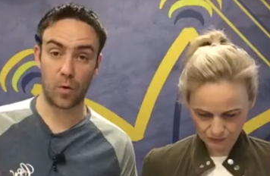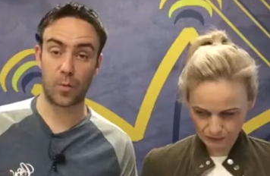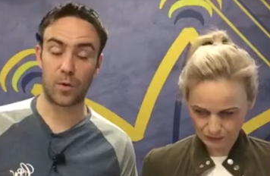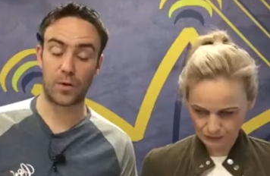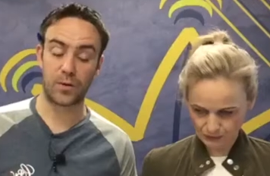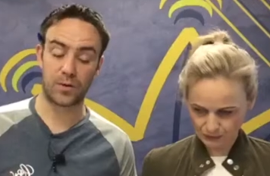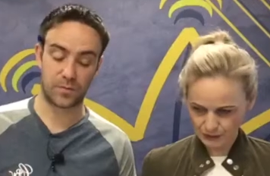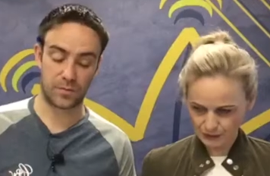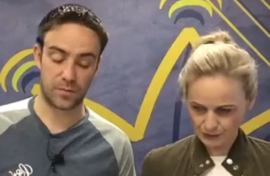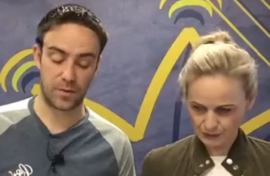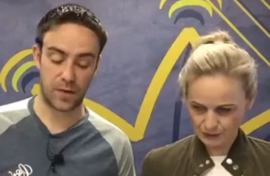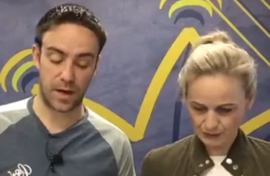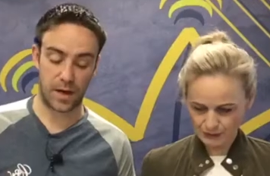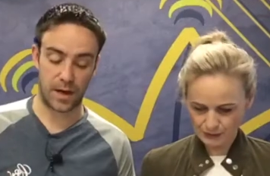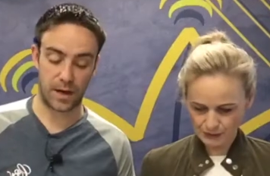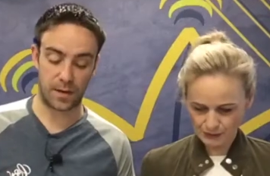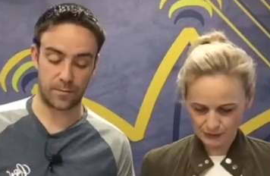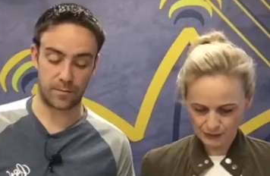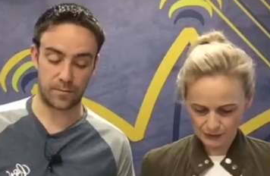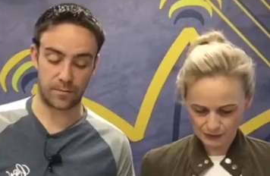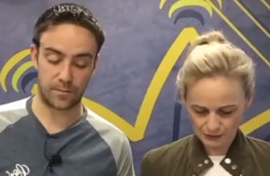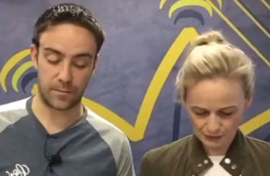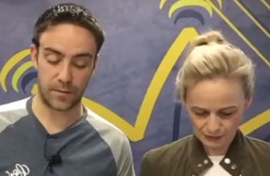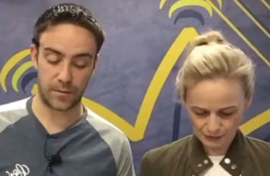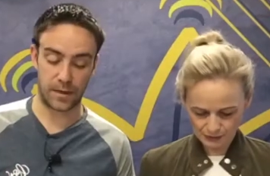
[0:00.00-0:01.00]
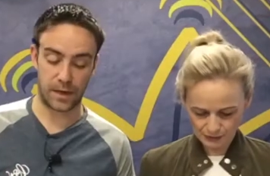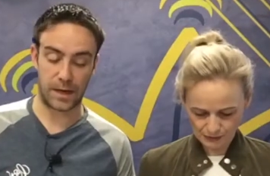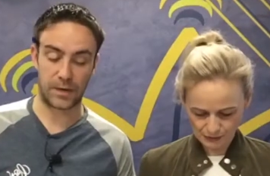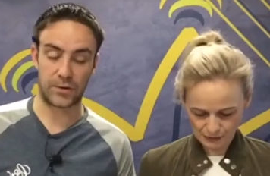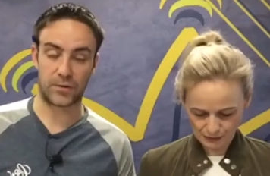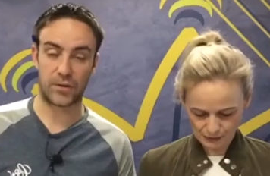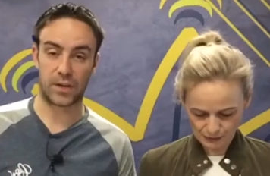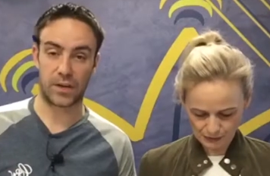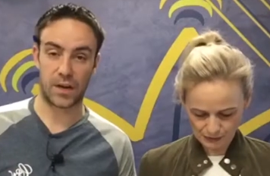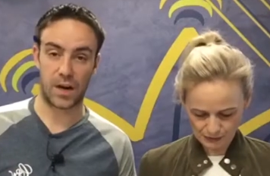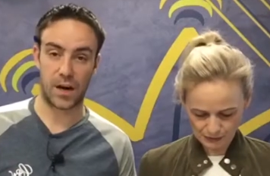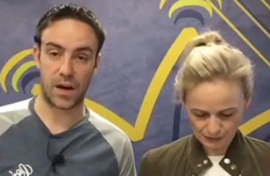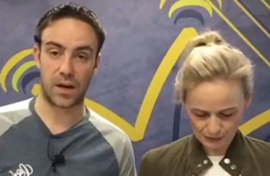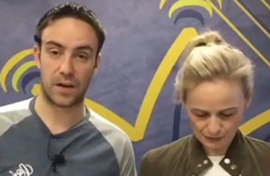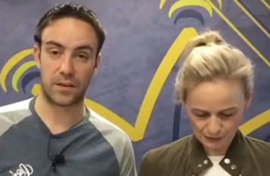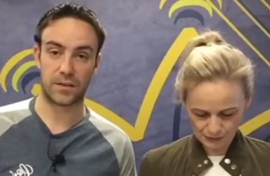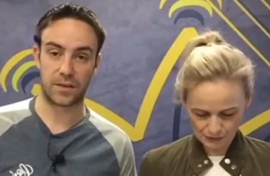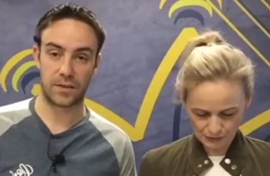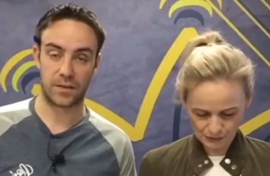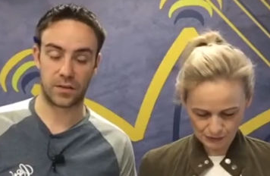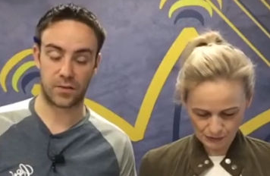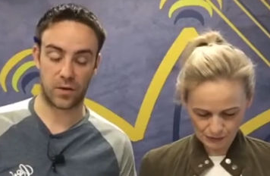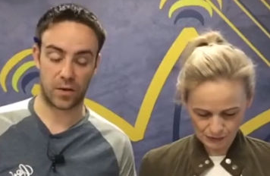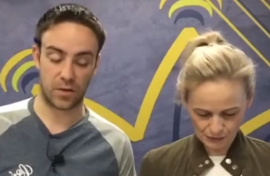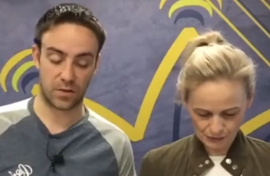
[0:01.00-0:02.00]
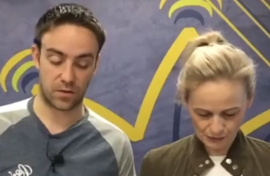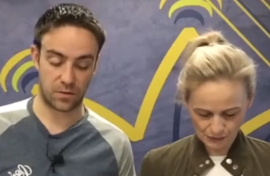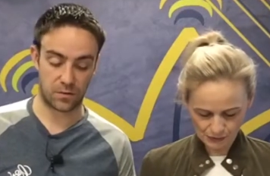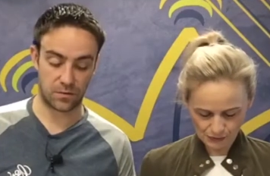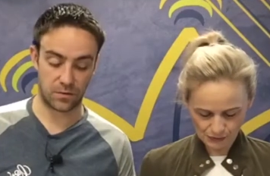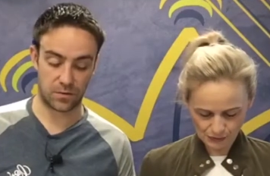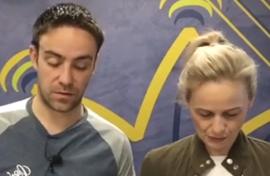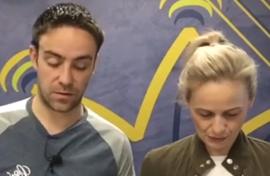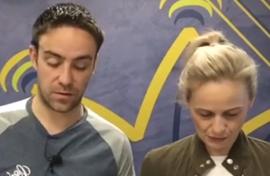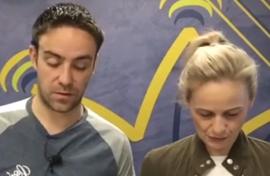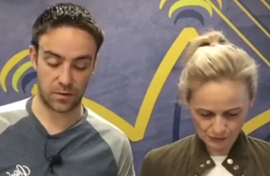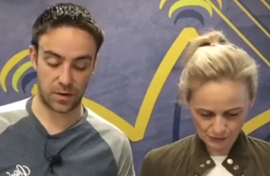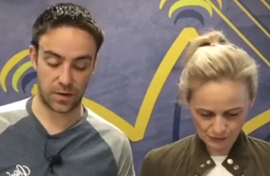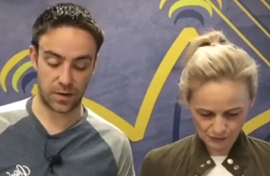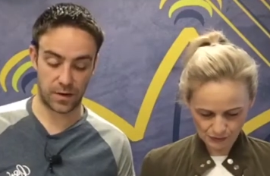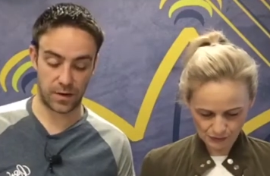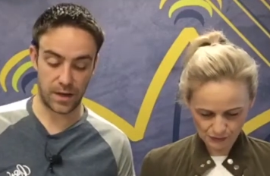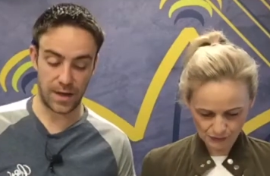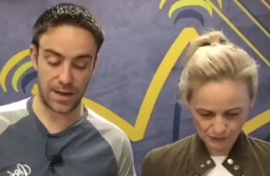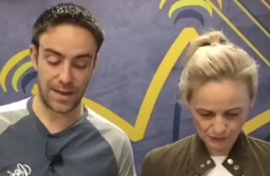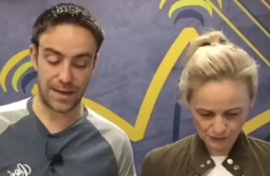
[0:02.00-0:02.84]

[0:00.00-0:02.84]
Speaker 1: about um, electric cars and crossovers and so on,